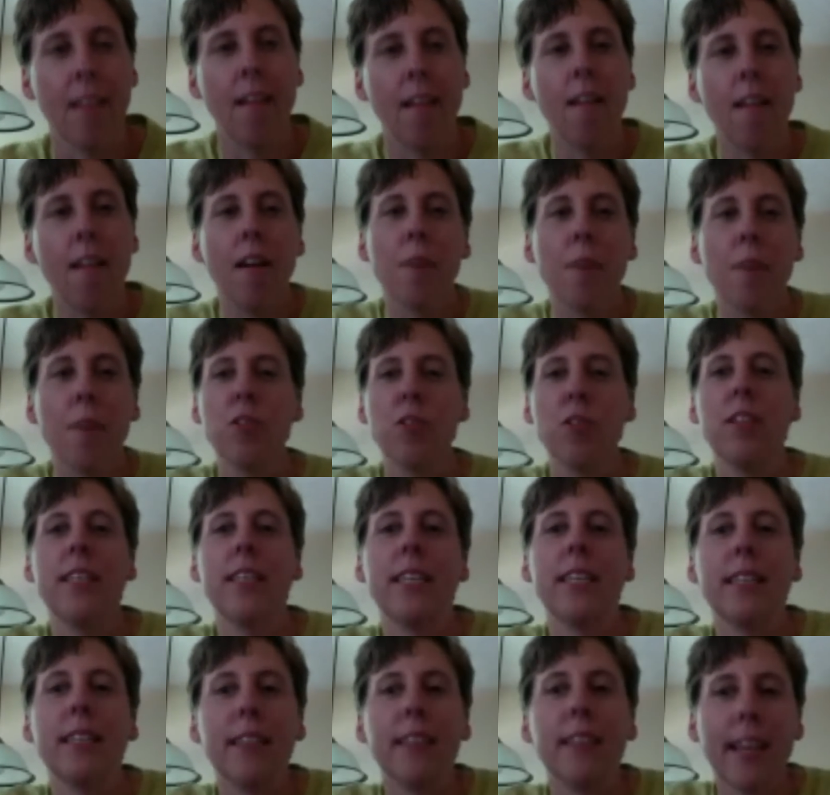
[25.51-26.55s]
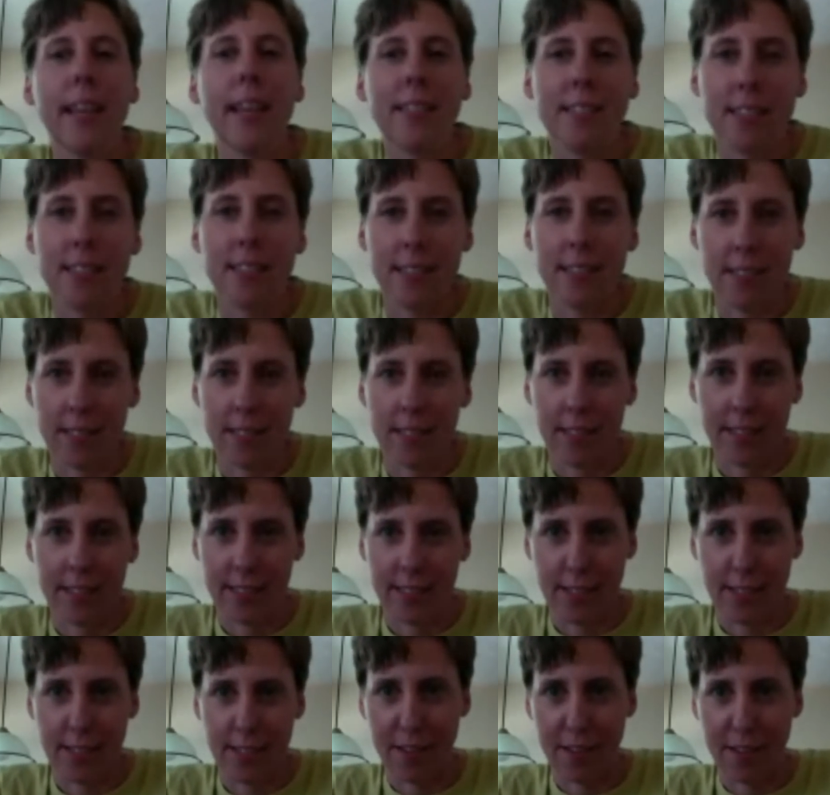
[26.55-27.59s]
I'm currently in Lexington,
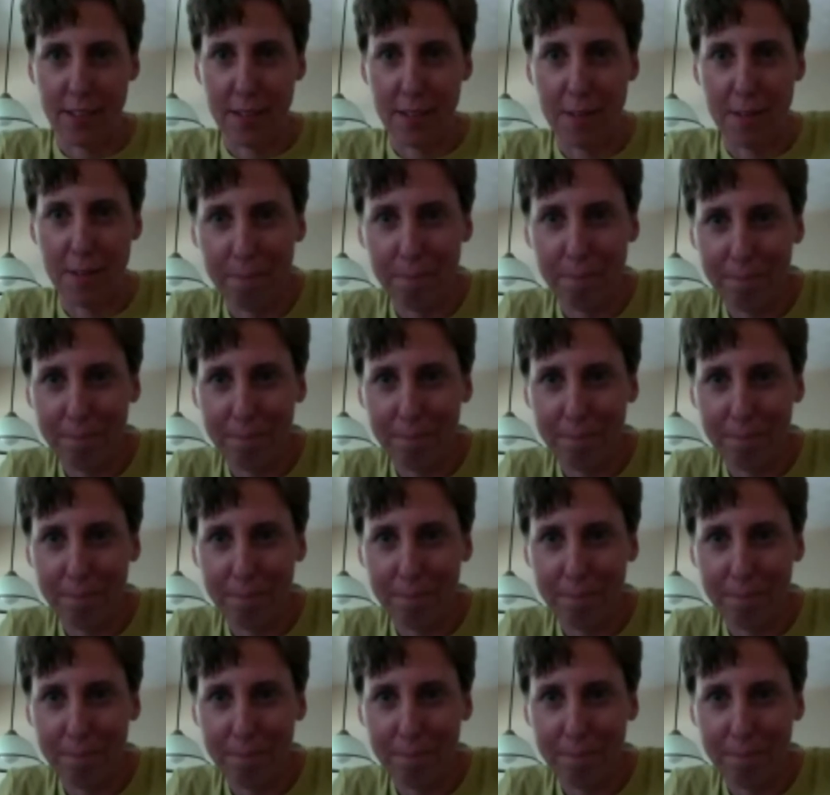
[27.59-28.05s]
Kentucky.